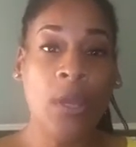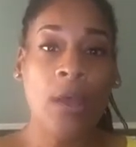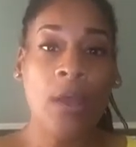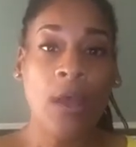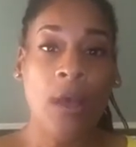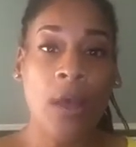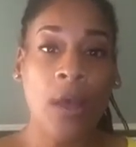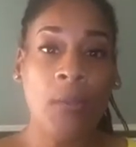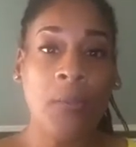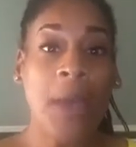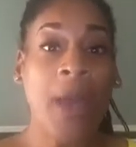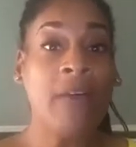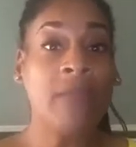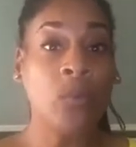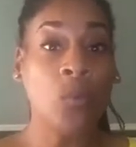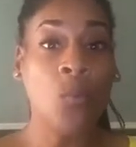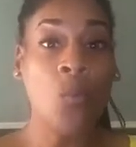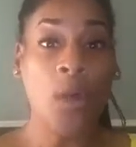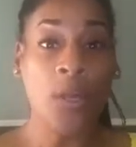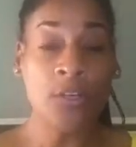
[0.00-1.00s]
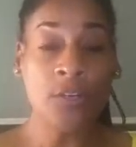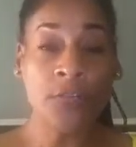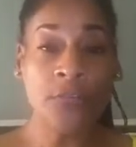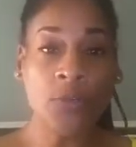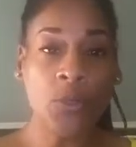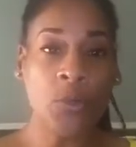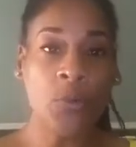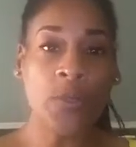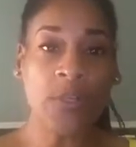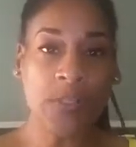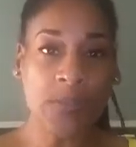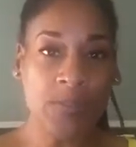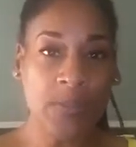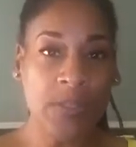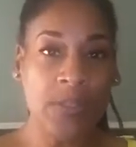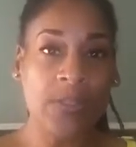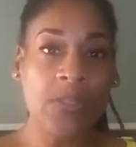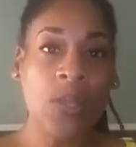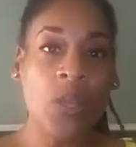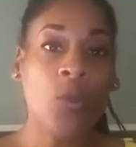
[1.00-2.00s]
have a wonderful
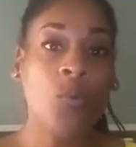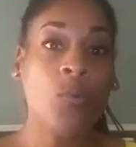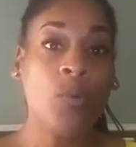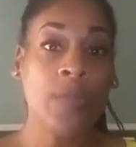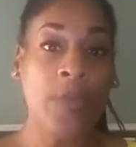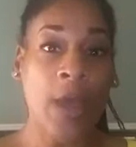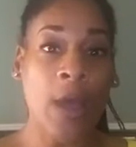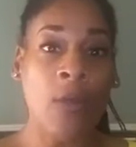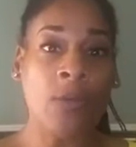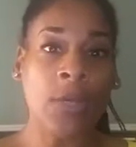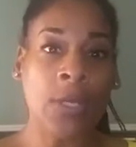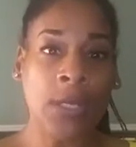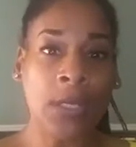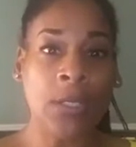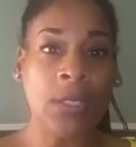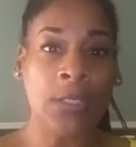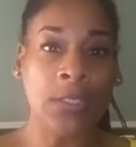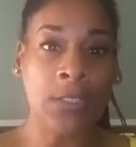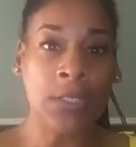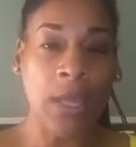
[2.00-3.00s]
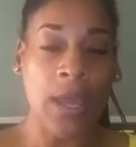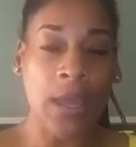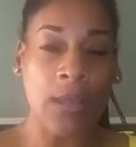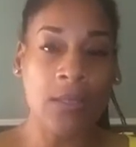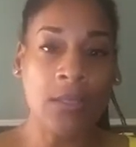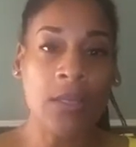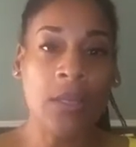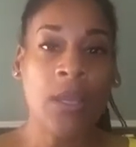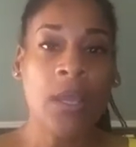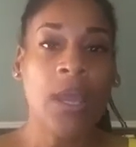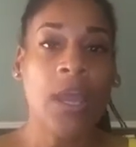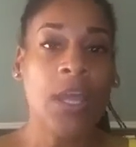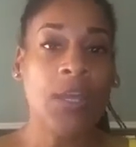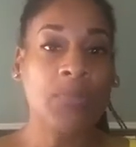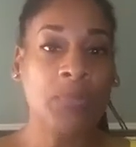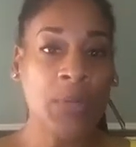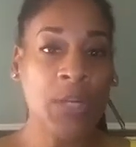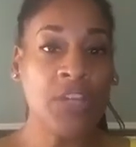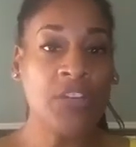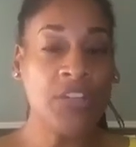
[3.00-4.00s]
Christmas without getting in debt, and
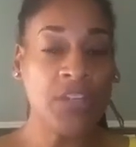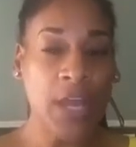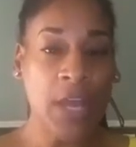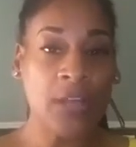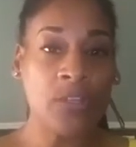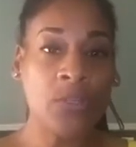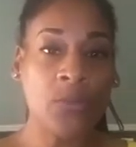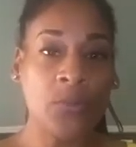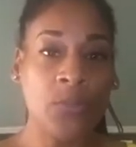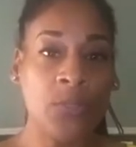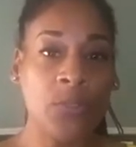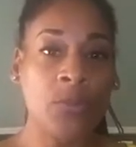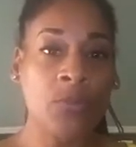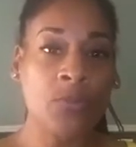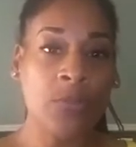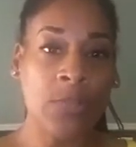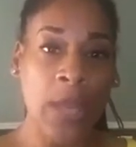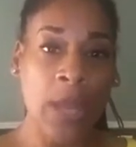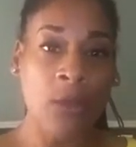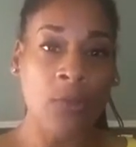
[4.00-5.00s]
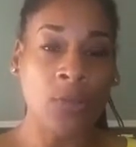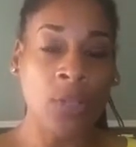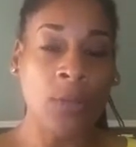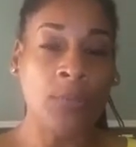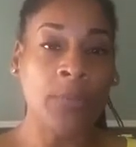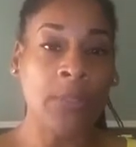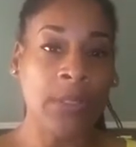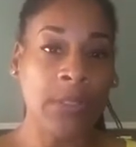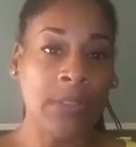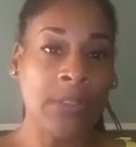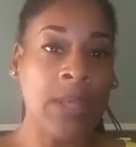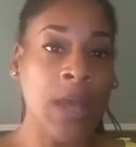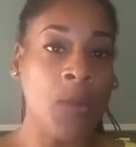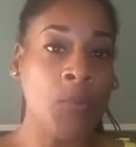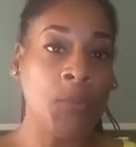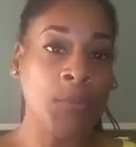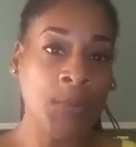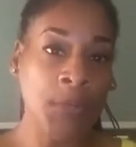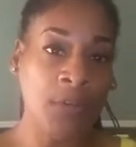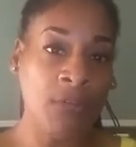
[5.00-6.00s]
pitch that to a news outlet because that
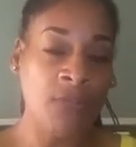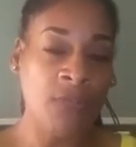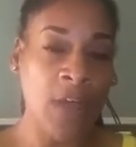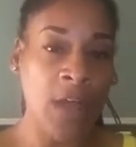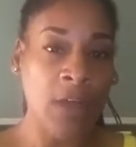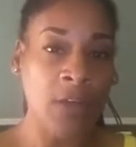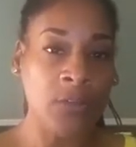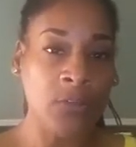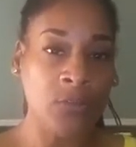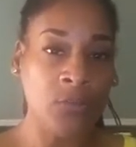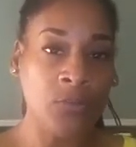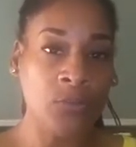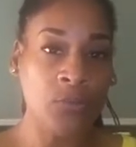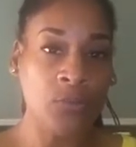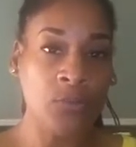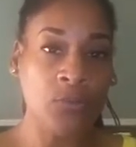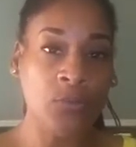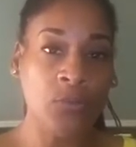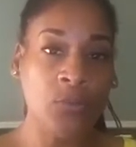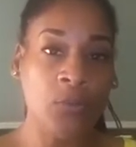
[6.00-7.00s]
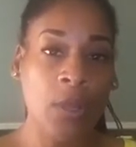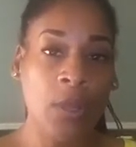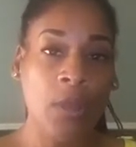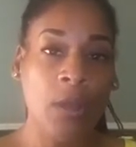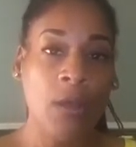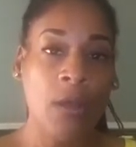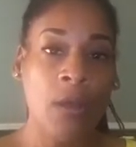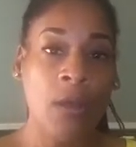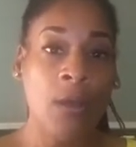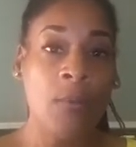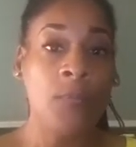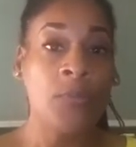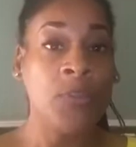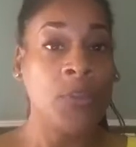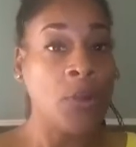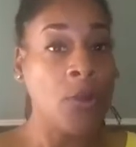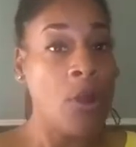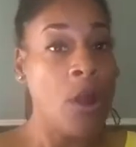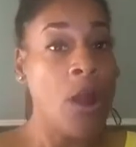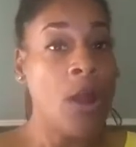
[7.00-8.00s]
would be of value to
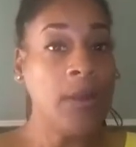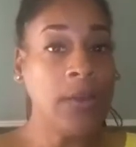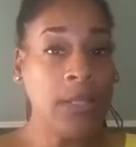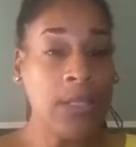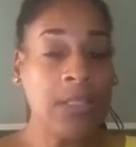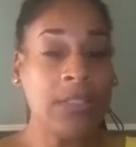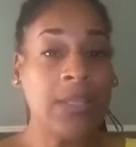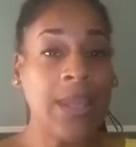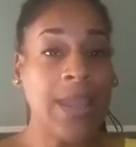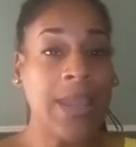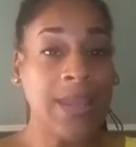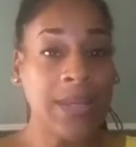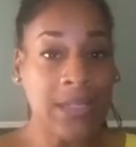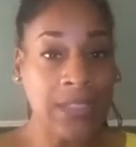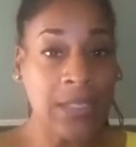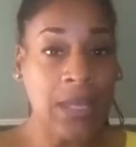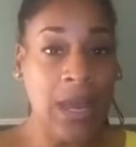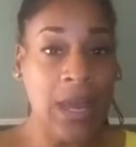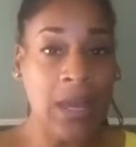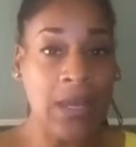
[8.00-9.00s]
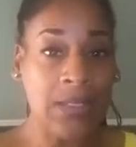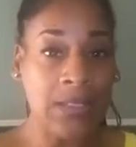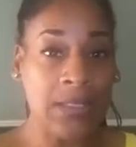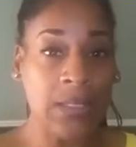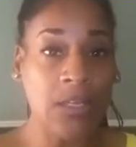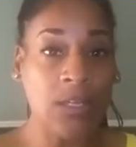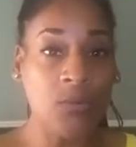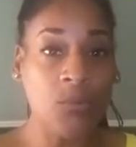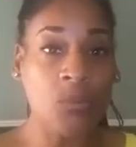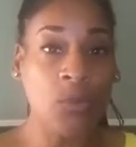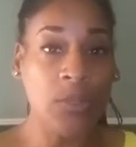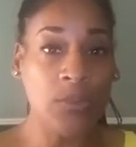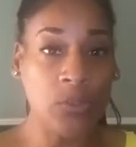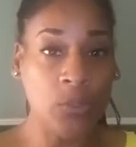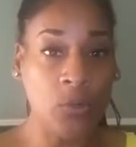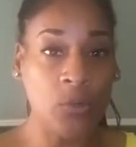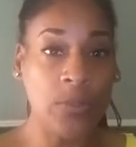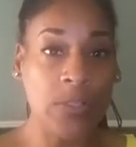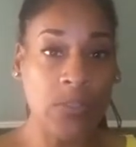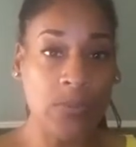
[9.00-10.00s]
their audience, and it ties in with the
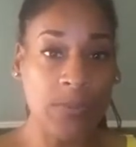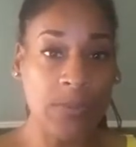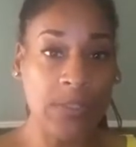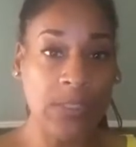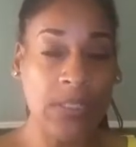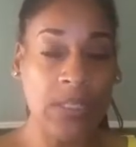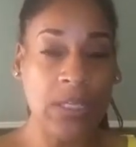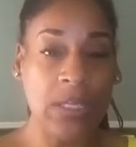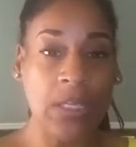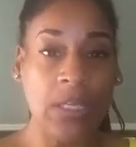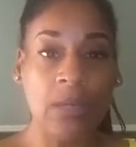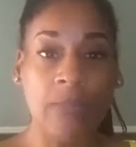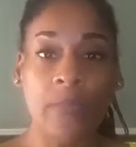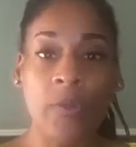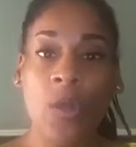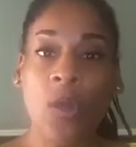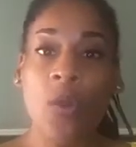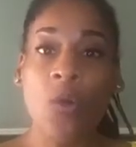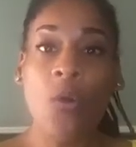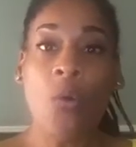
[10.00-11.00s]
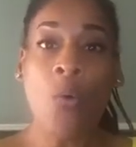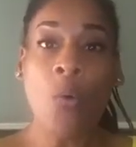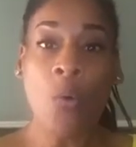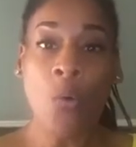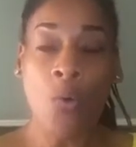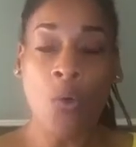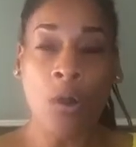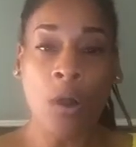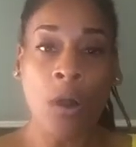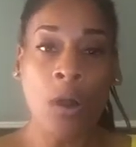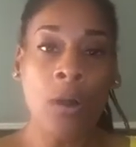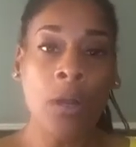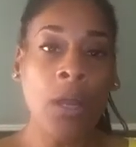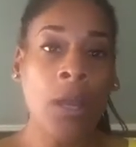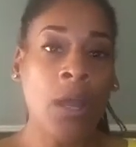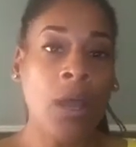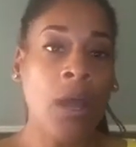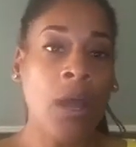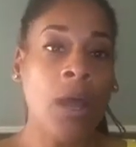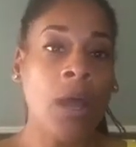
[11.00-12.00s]
Christmas theme. Or
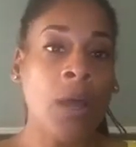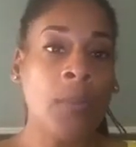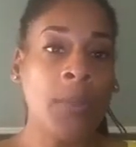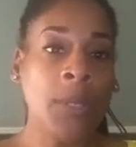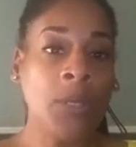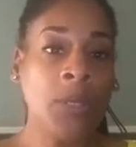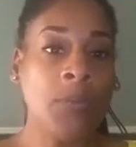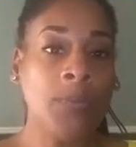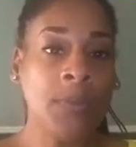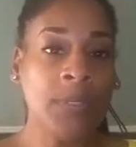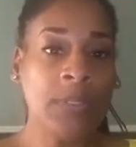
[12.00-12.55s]
it could be